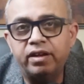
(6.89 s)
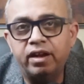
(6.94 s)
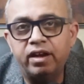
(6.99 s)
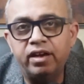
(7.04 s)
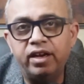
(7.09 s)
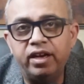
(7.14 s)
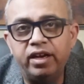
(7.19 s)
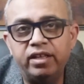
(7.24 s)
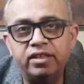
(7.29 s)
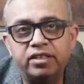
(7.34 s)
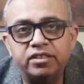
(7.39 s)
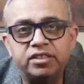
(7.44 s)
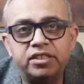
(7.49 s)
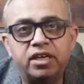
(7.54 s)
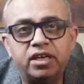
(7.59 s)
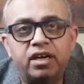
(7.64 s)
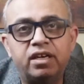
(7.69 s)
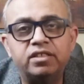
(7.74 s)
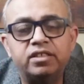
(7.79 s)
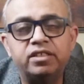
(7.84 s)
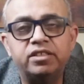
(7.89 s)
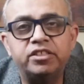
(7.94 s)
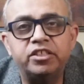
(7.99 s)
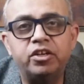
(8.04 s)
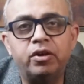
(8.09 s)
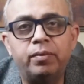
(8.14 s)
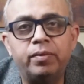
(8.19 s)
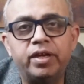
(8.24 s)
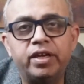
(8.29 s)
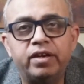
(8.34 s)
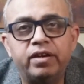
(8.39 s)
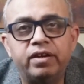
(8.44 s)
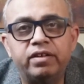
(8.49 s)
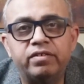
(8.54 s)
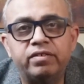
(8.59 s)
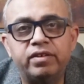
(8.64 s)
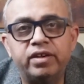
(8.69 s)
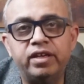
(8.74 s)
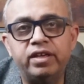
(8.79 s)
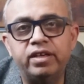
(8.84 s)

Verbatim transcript: leading the charge in genomic industry.